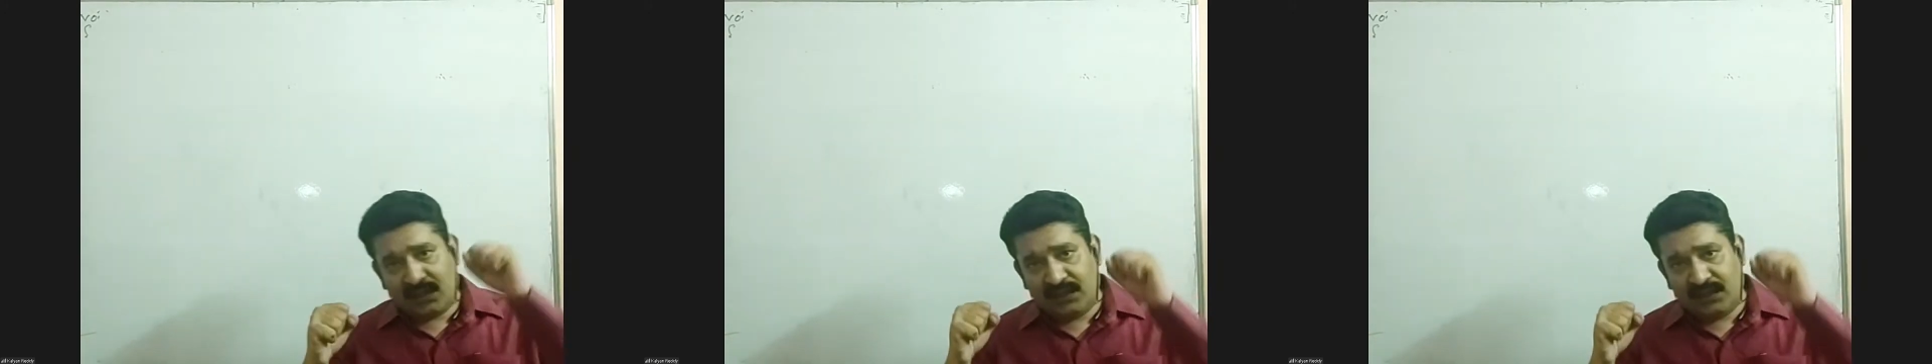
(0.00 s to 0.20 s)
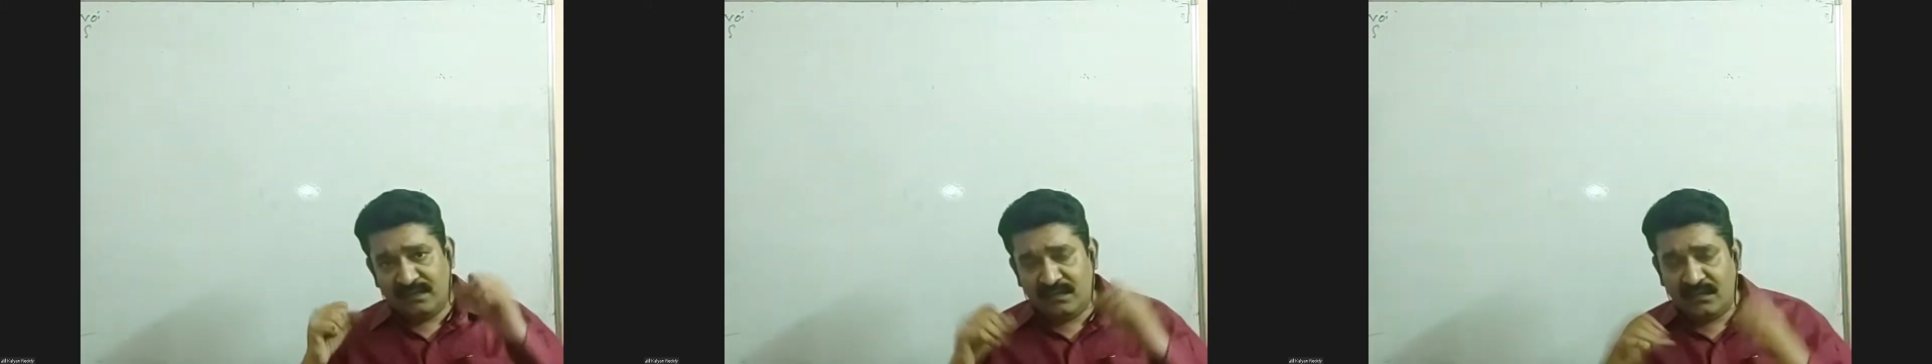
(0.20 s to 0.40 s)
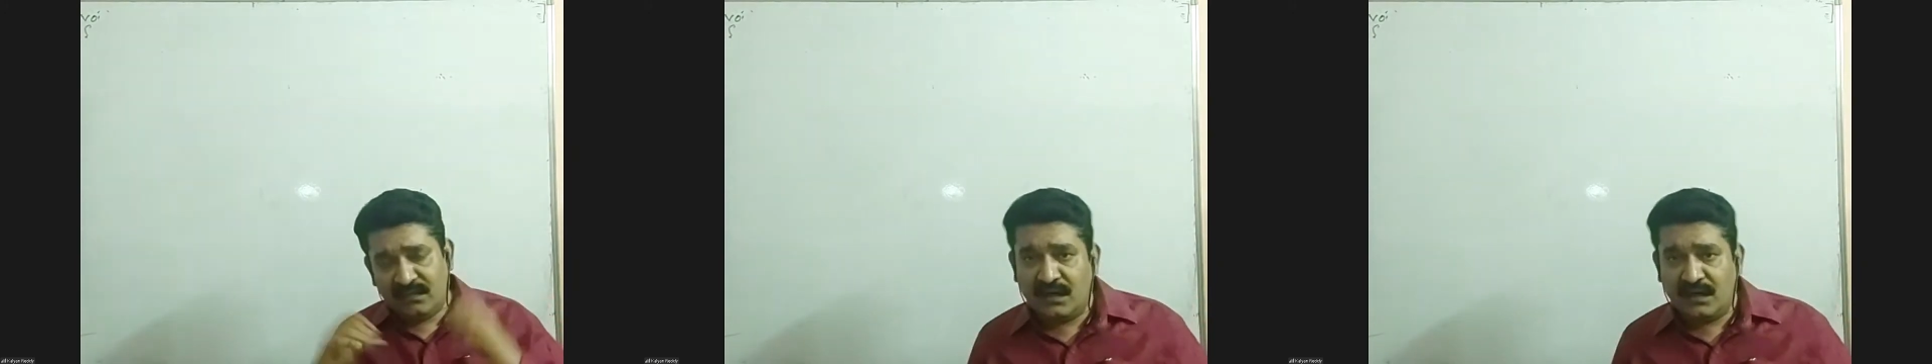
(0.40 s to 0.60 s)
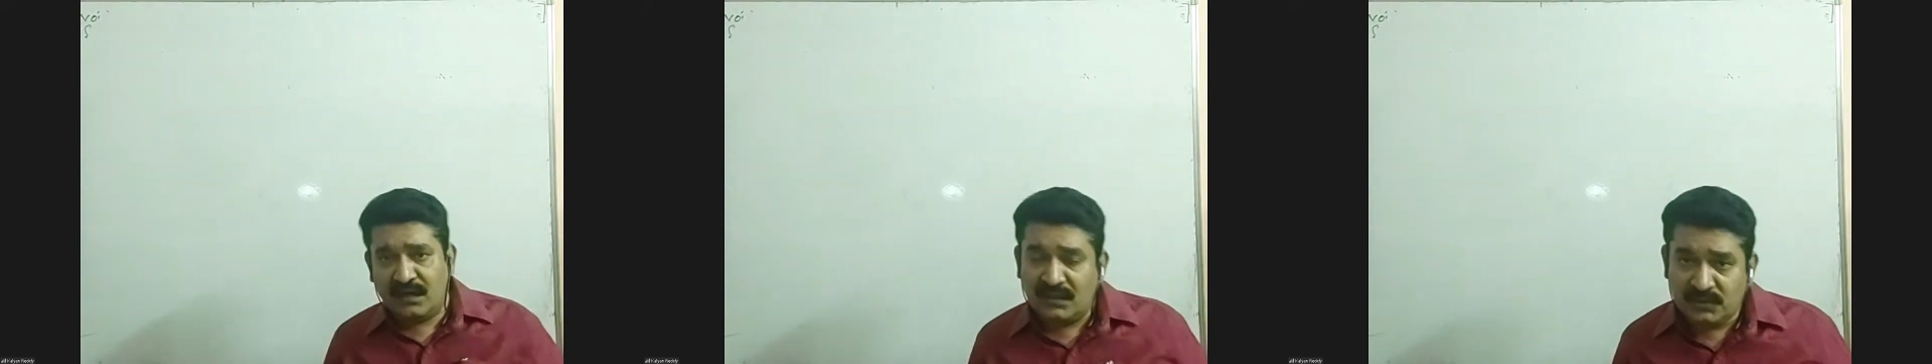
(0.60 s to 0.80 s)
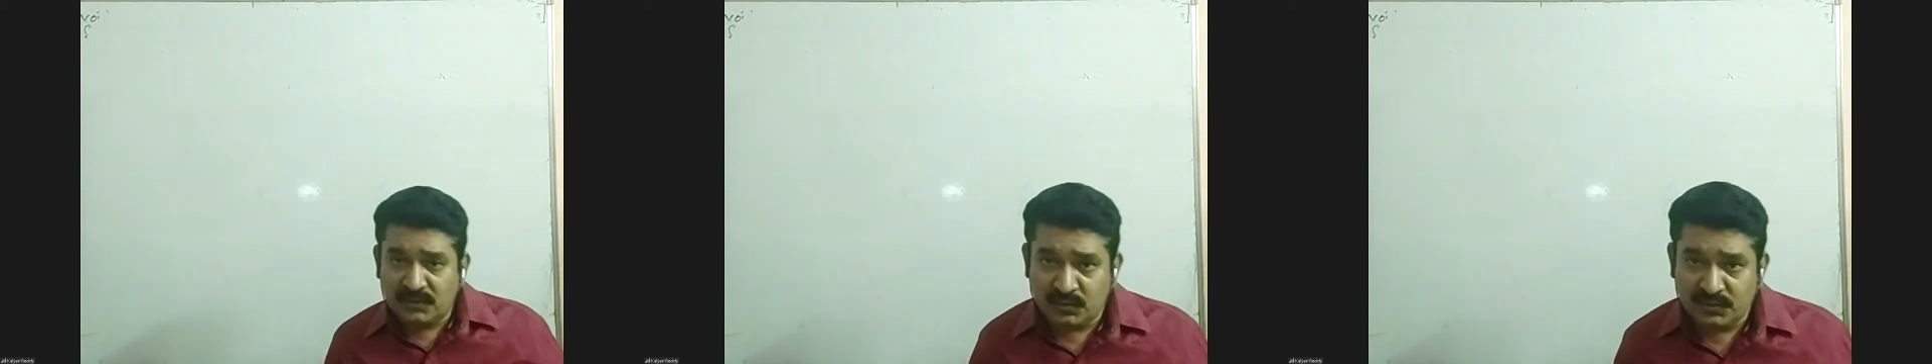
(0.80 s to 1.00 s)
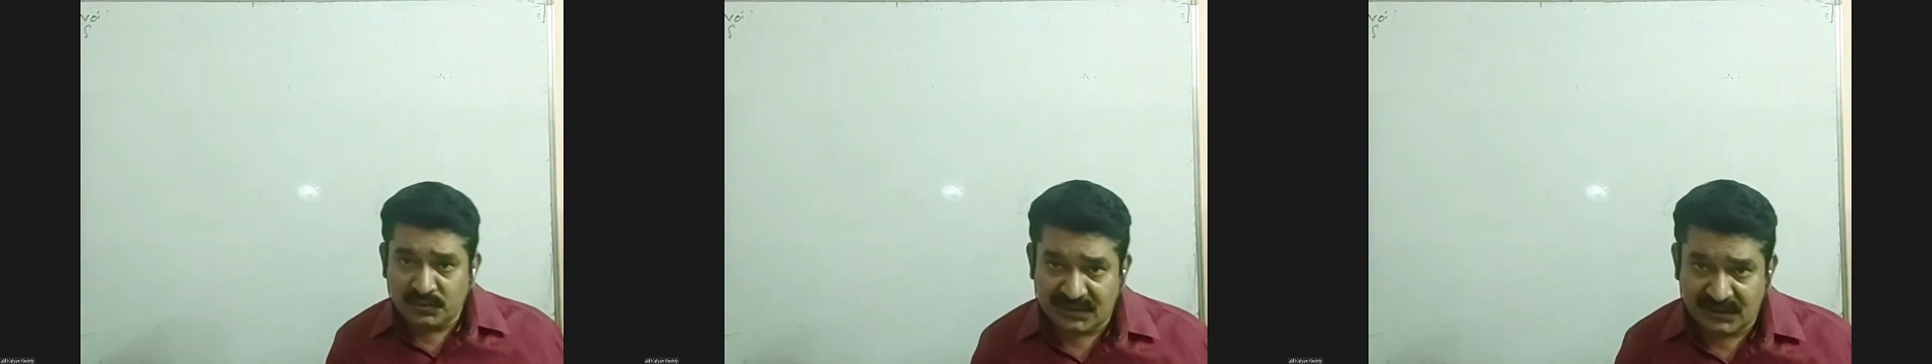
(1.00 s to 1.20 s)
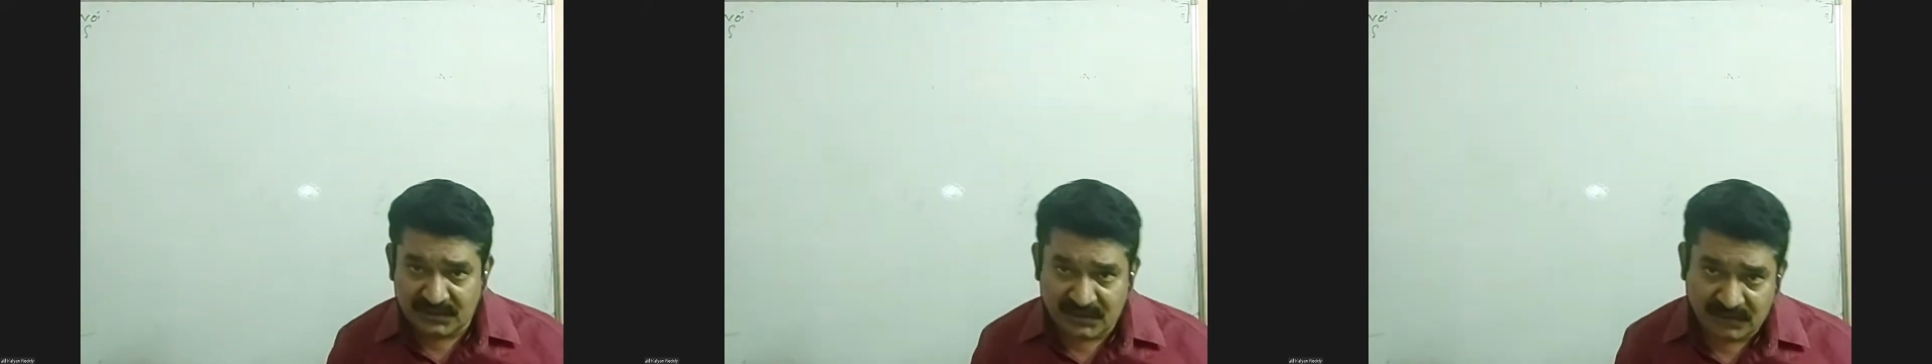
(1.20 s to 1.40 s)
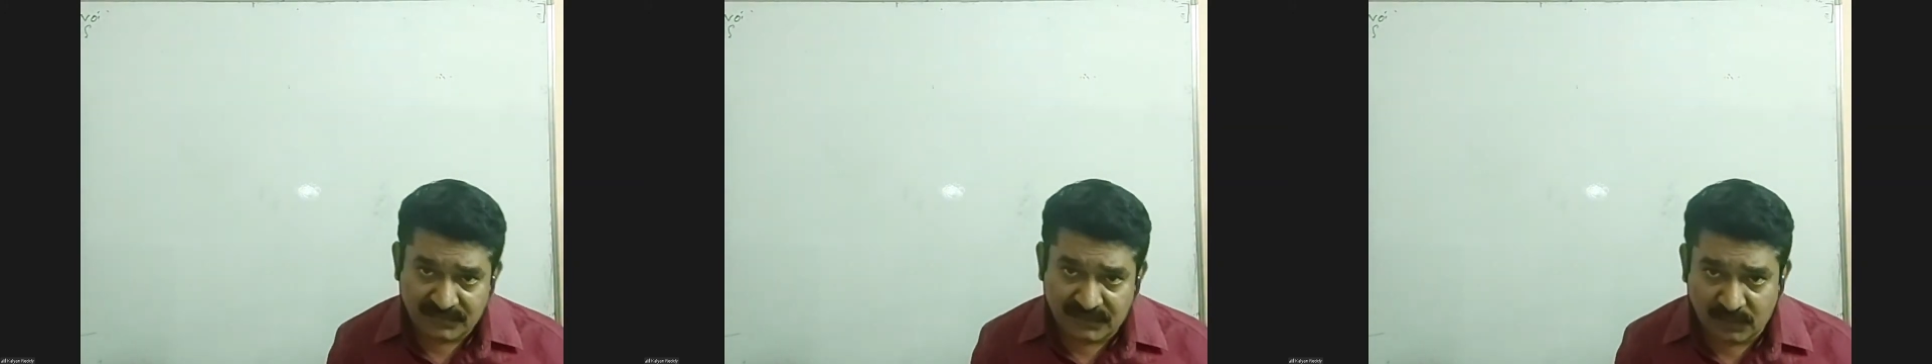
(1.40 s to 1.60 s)
in the usage
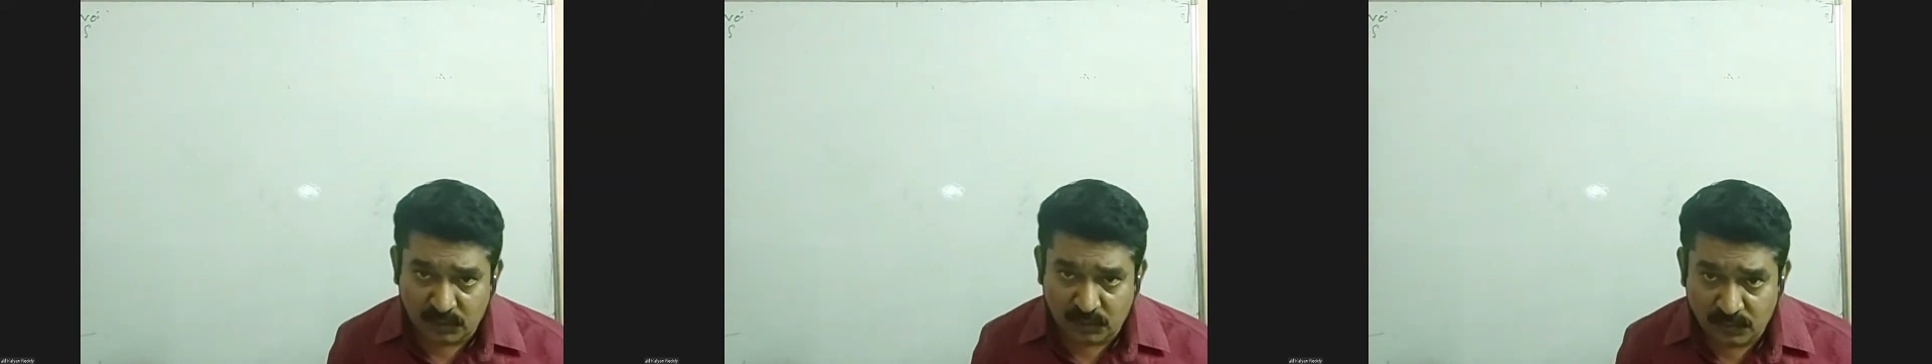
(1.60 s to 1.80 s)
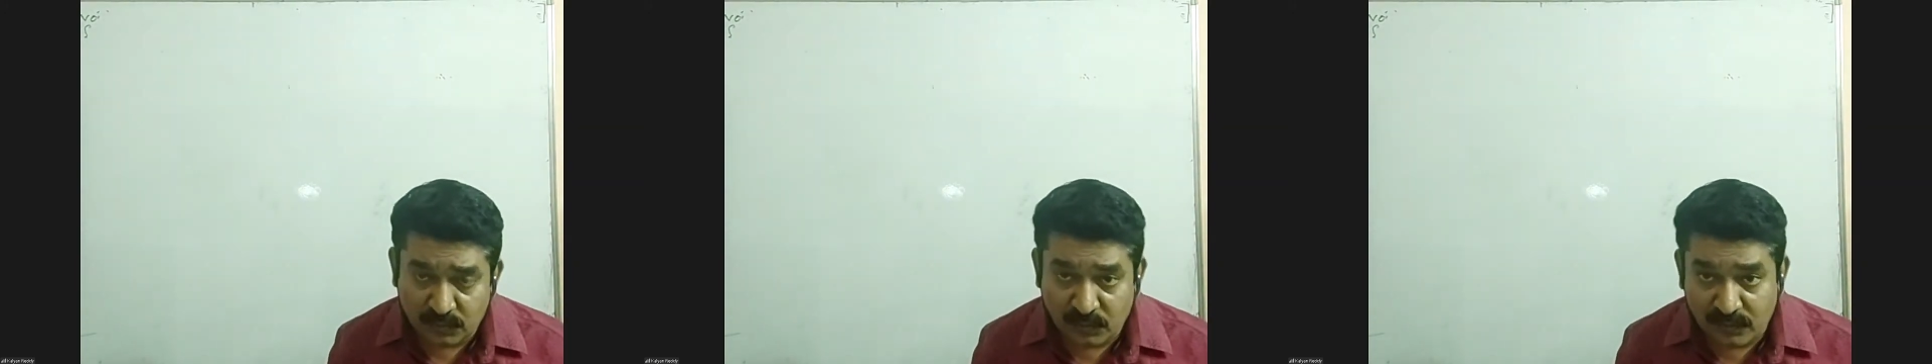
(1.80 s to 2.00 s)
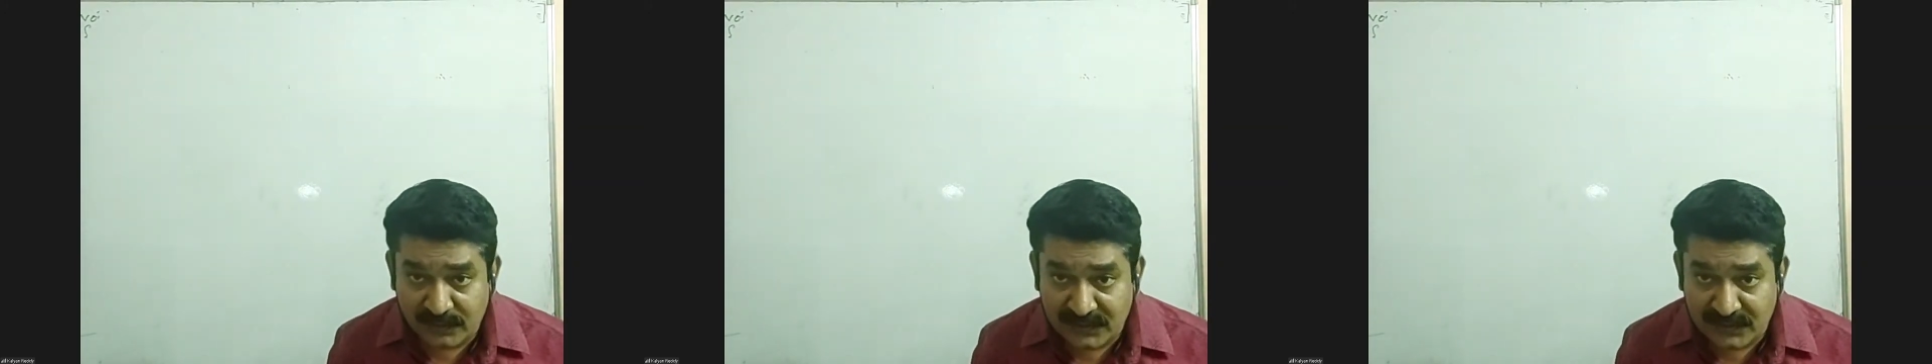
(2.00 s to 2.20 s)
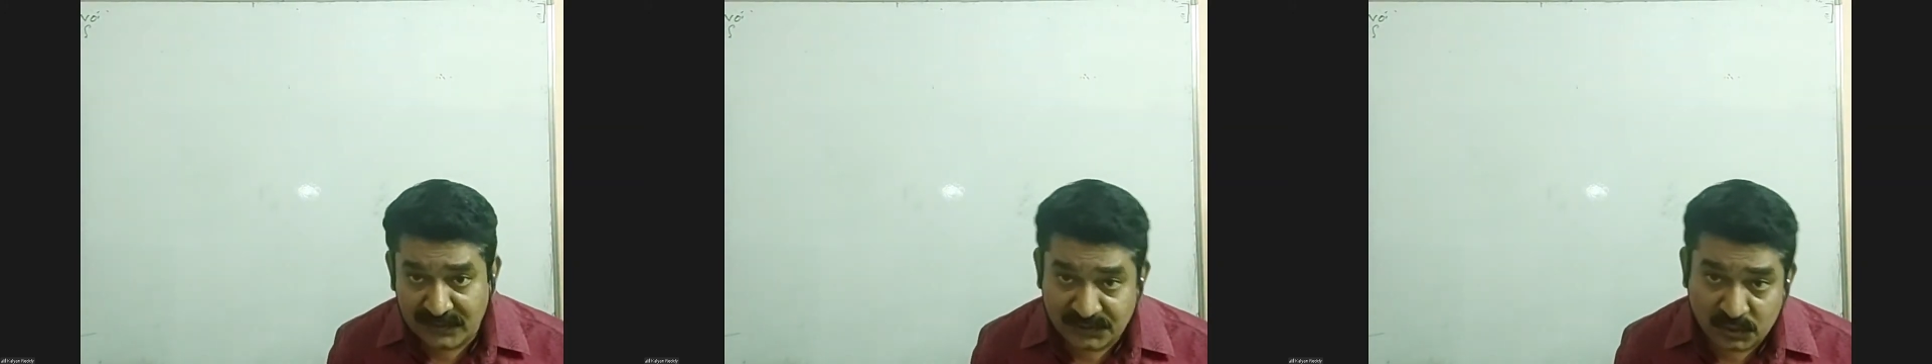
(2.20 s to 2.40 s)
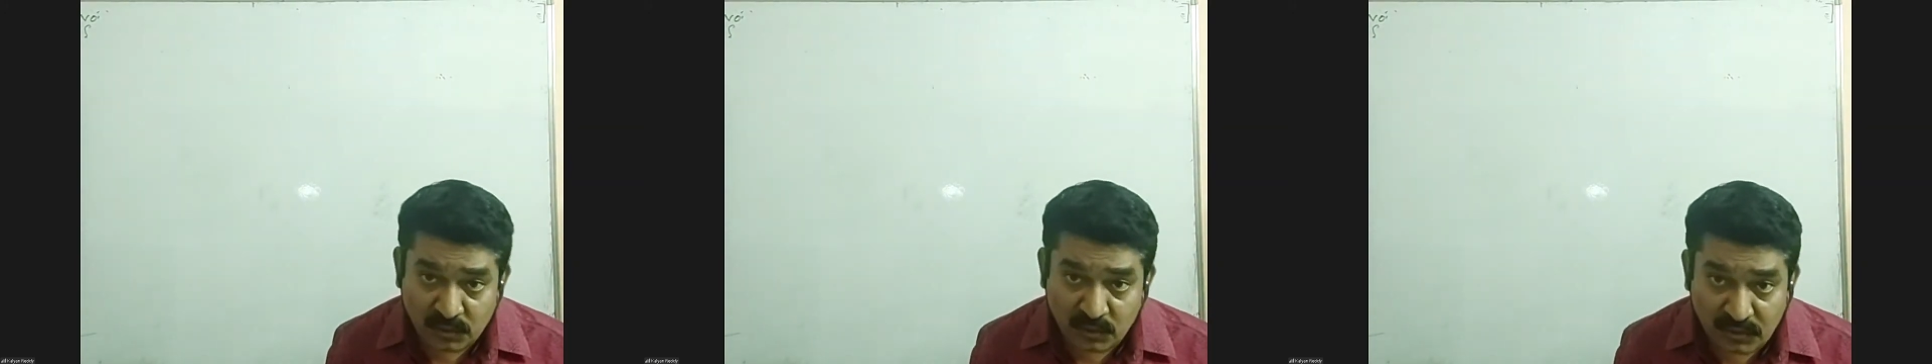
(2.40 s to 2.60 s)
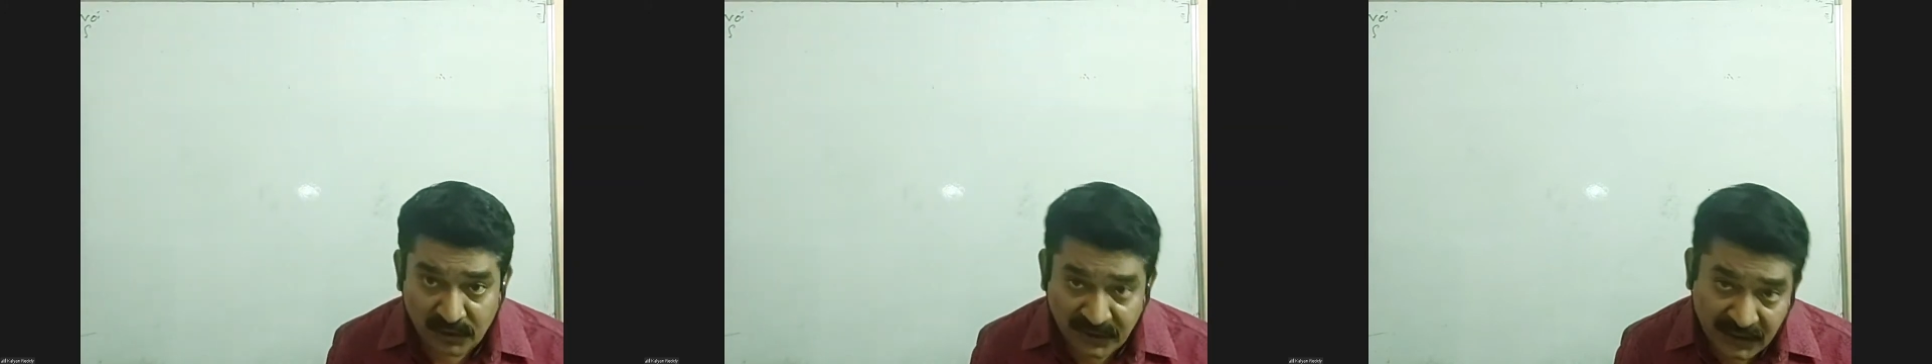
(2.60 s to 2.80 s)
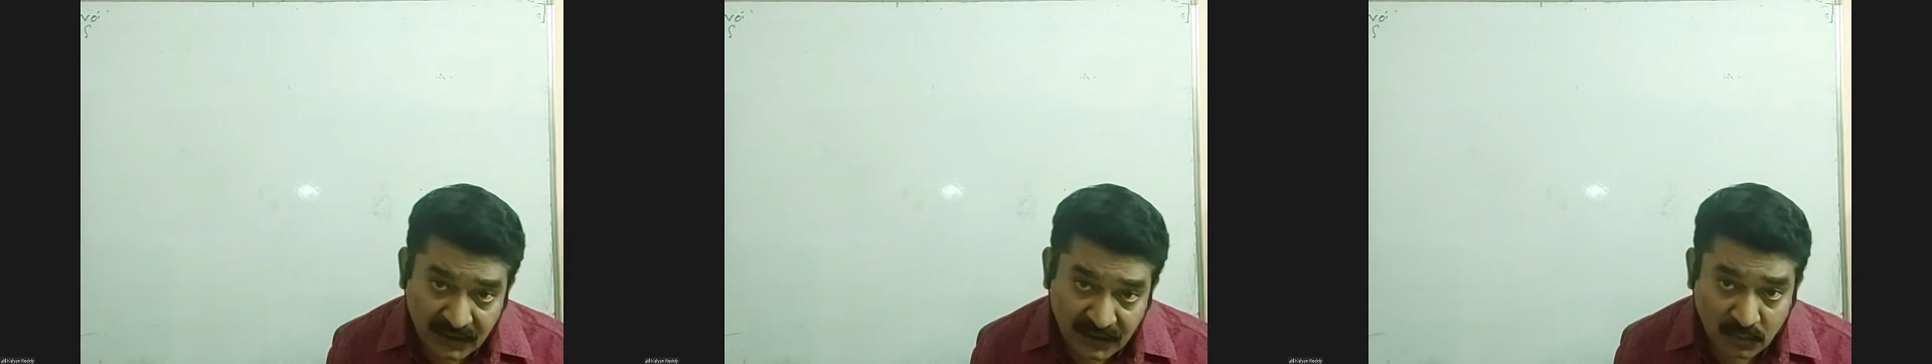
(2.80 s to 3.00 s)
of the loop will be that so good in